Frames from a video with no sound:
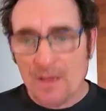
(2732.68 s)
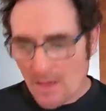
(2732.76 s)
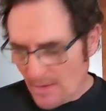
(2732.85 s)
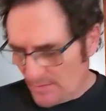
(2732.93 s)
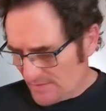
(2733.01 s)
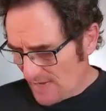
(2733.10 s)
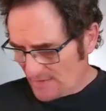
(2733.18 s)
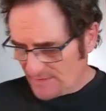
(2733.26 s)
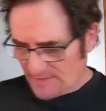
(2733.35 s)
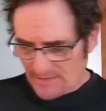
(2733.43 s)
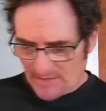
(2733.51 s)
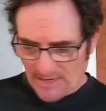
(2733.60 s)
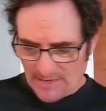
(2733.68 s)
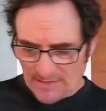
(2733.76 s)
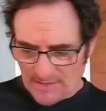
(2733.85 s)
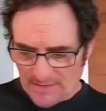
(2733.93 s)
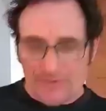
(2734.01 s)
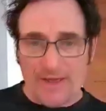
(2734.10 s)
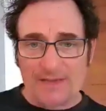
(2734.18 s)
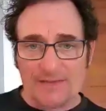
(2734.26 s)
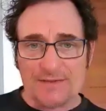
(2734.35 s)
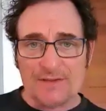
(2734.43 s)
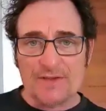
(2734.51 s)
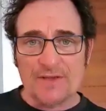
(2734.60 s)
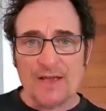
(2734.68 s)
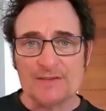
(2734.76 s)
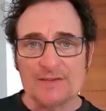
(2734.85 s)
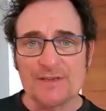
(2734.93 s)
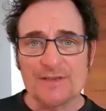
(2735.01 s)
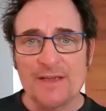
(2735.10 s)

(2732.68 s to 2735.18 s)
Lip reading: It was actually 2 days, actually.